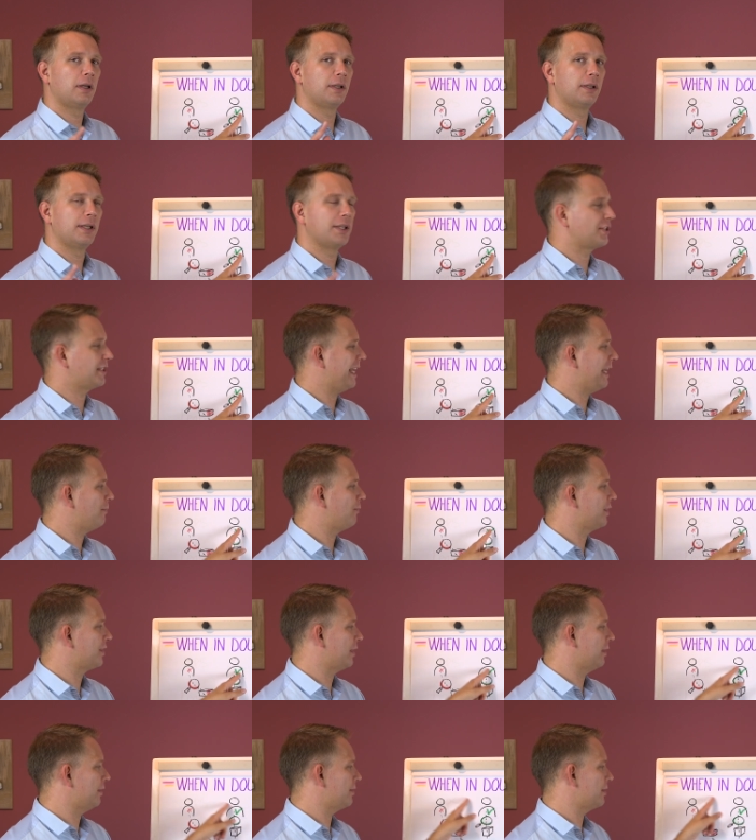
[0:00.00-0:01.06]
the same
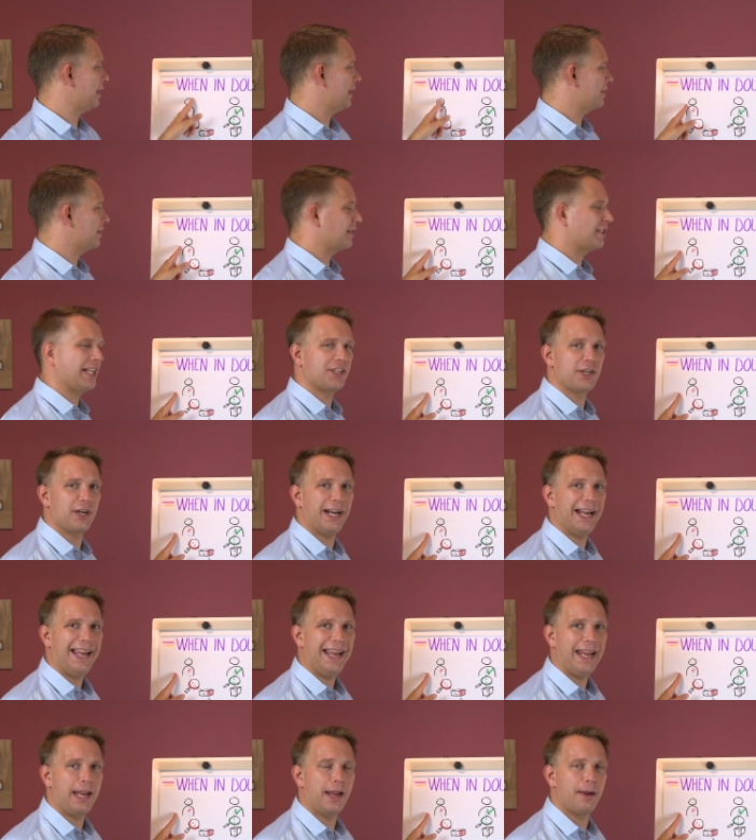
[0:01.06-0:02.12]
results as assessor
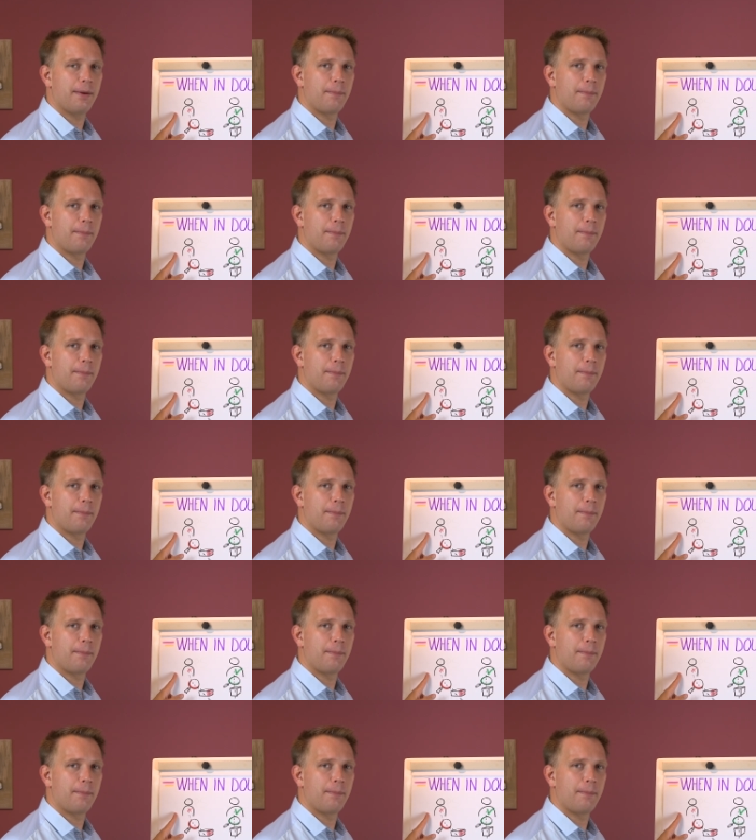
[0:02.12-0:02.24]
A.